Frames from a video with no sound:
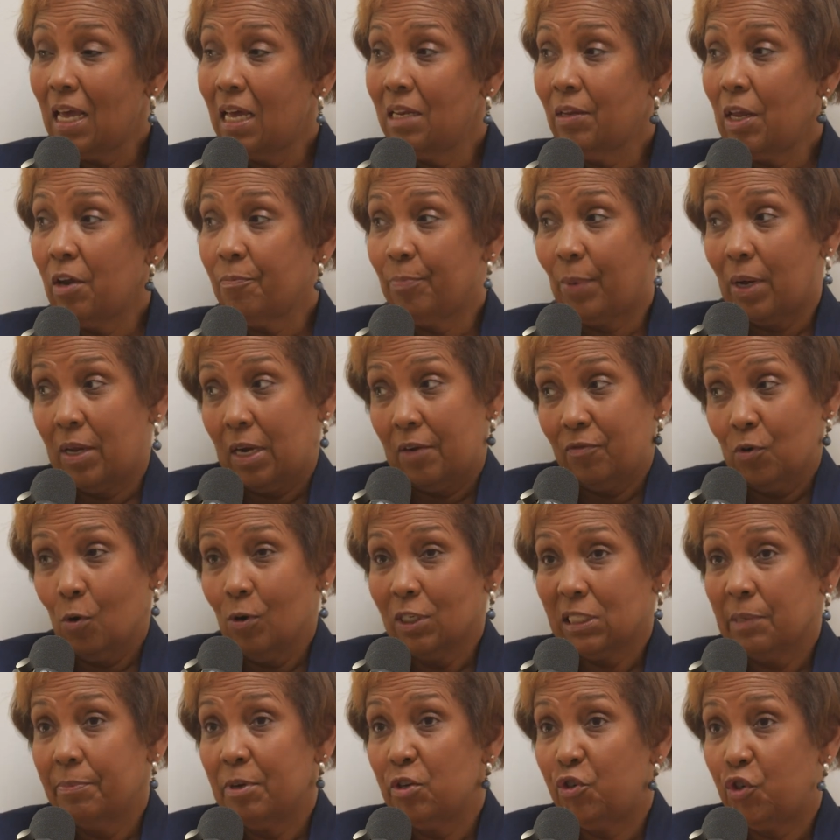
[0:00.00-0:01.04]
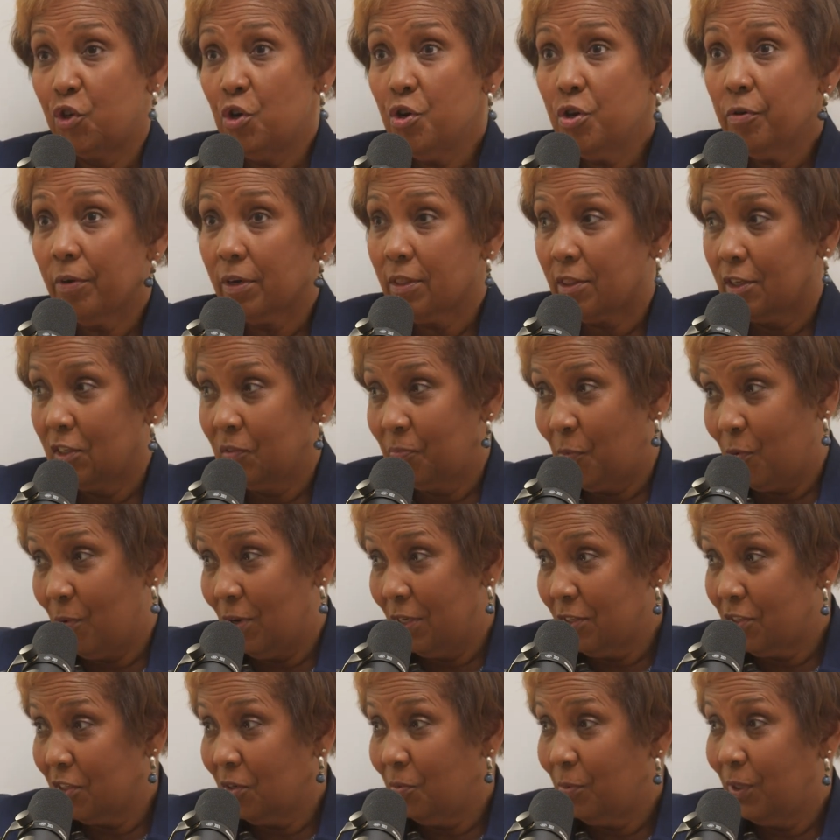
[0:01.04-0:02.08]
Of course, I'm a junior at this
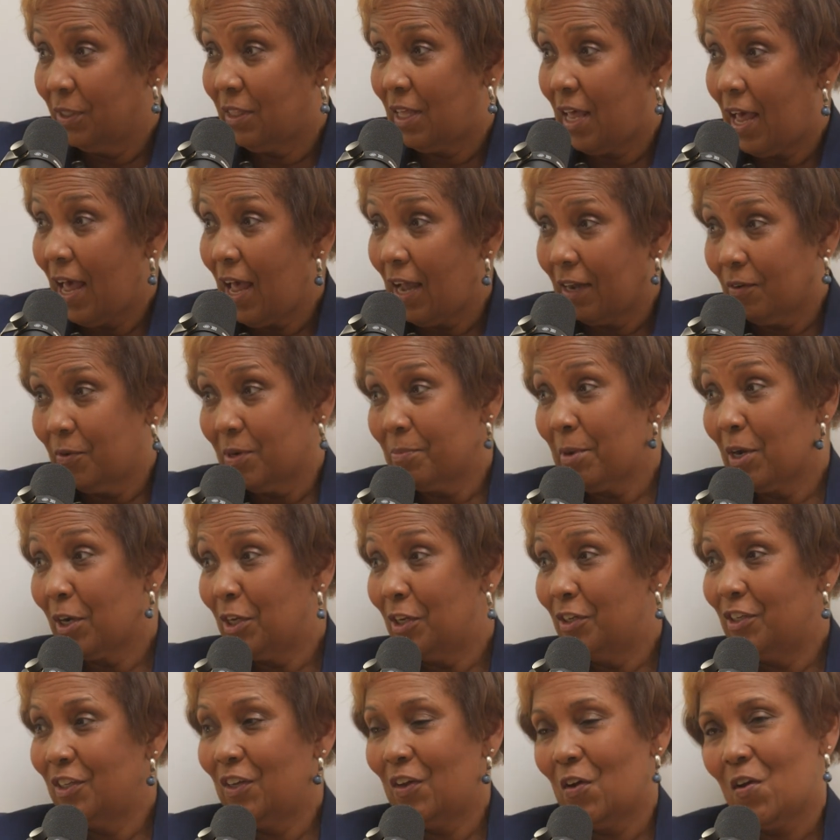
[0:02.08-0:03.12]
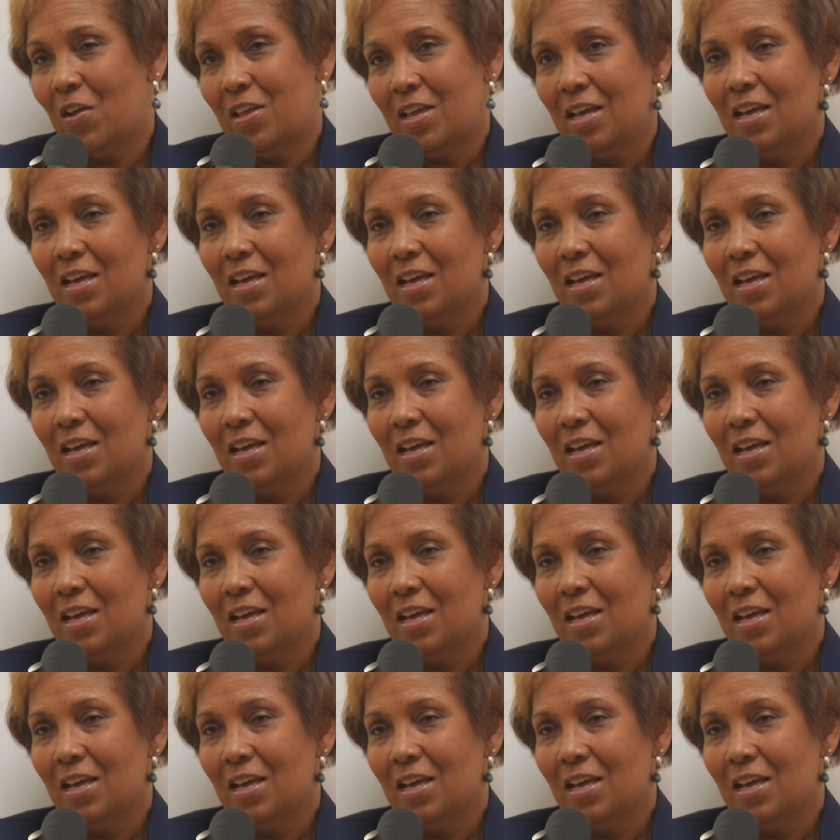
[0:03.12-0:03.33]
point, so what the heck? What am I going to do?